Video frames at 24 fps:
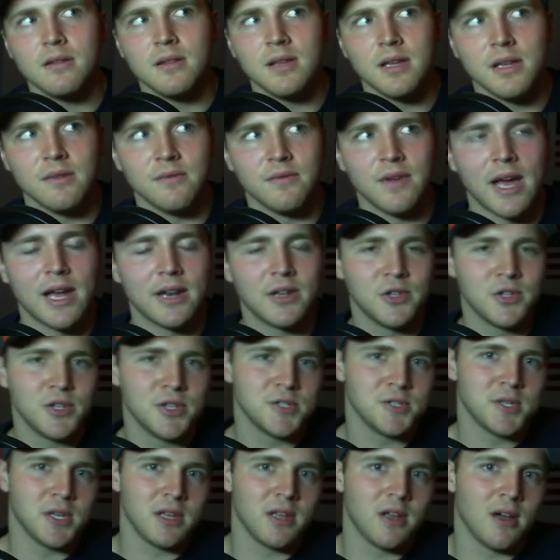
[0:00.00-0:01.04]

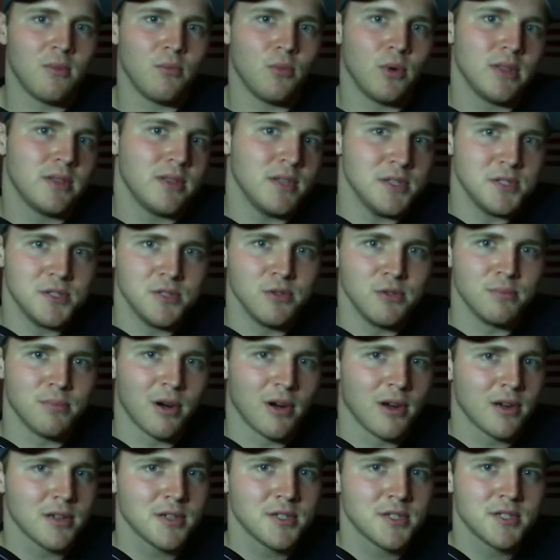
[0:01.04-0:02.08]
advantages that come with these new
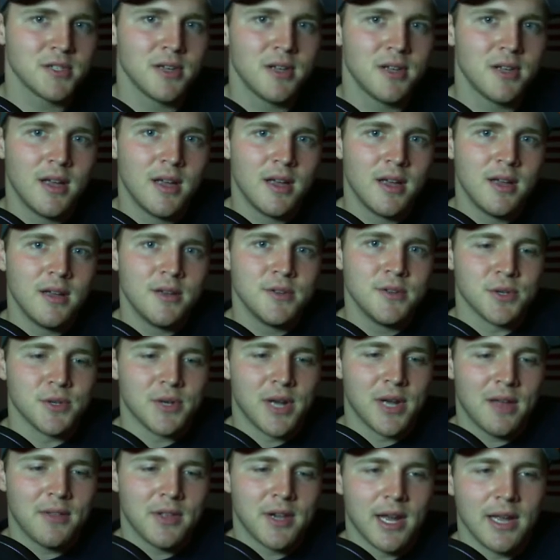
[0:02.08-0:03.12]
perks. So
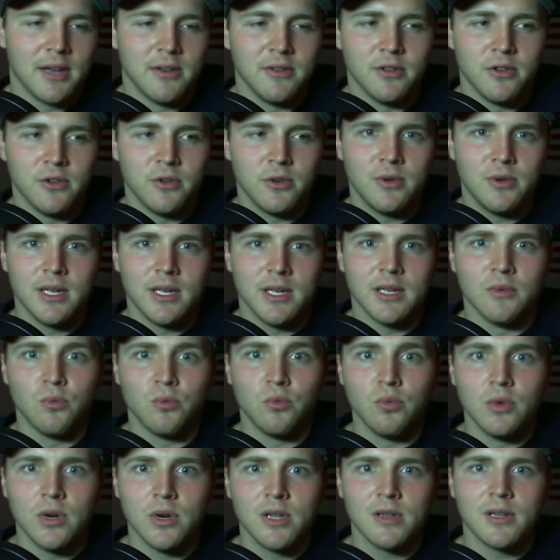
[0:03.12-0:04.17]
now that I do, it
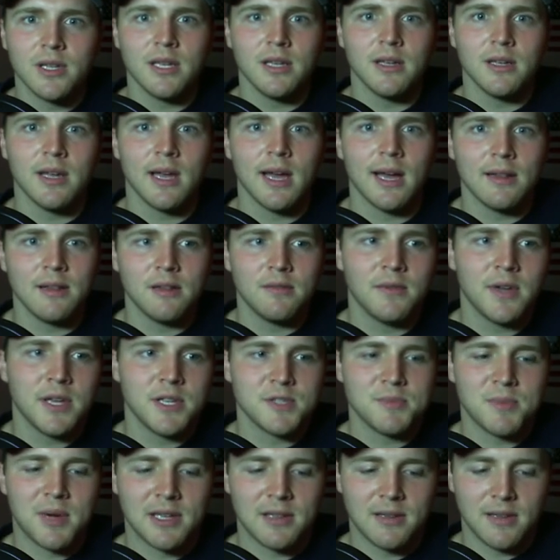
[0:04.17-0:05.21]
really
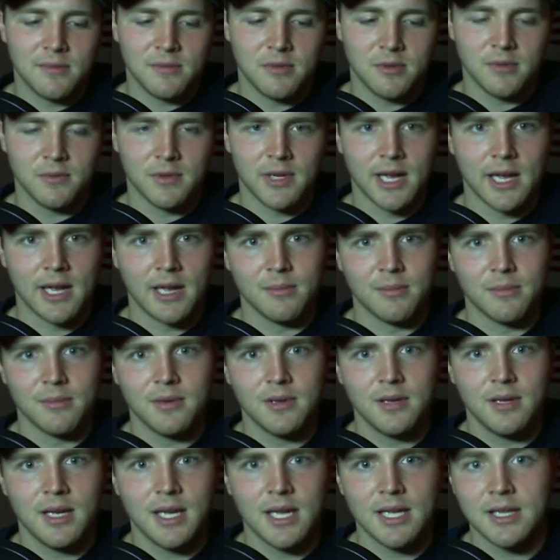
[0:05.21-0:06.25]
elevates my level of game,
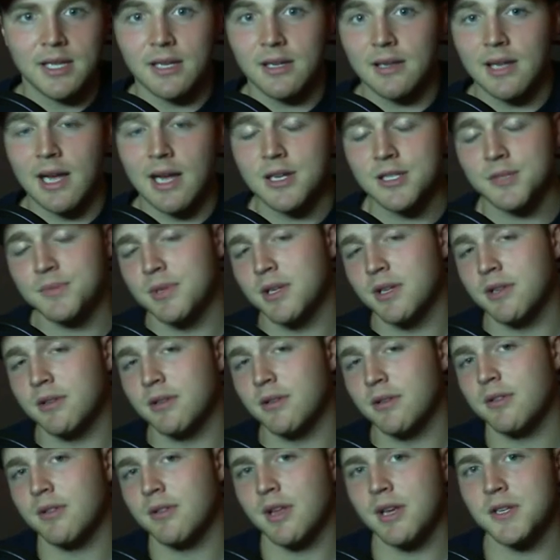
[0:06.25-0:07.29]
and it allows me to
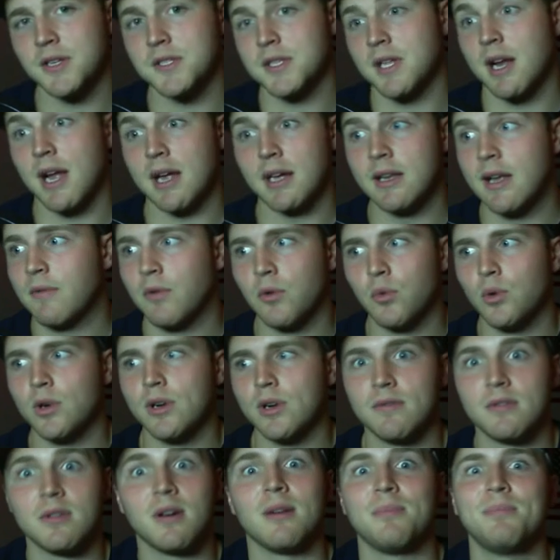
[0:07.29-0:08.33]
do things that I never would
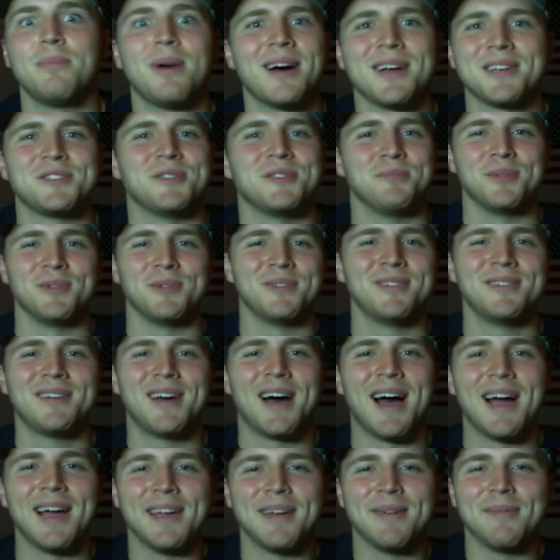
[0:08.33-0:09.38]
have thought possible.
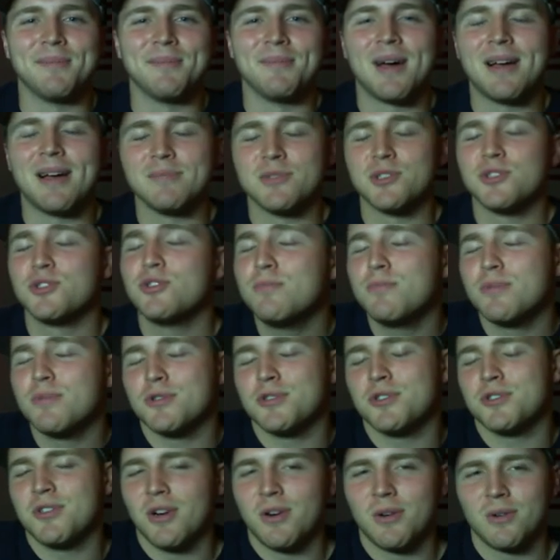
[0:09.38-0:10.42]
I'm super
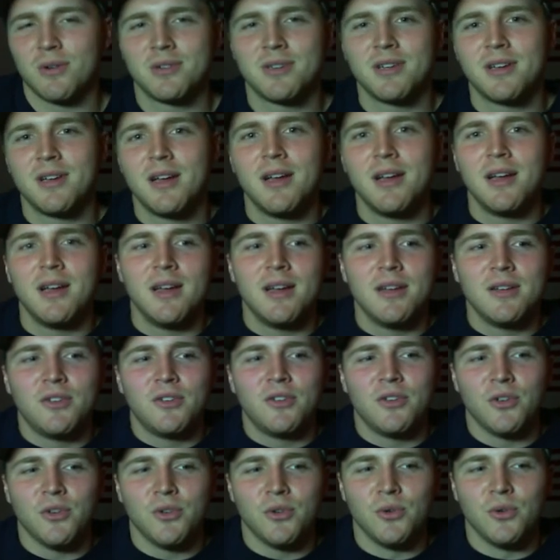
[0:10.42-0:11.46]
stoked
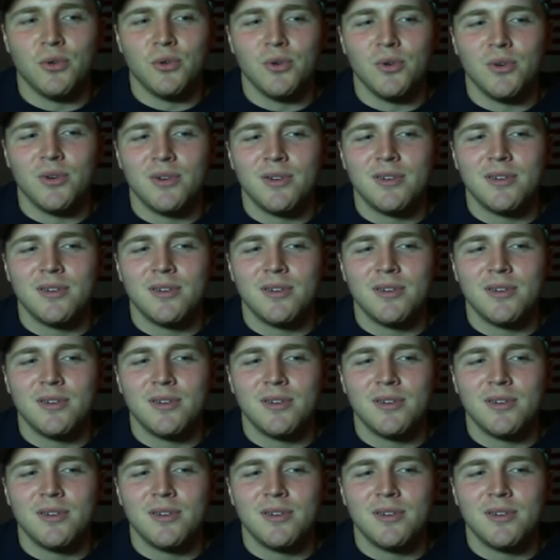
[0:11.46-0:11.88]
to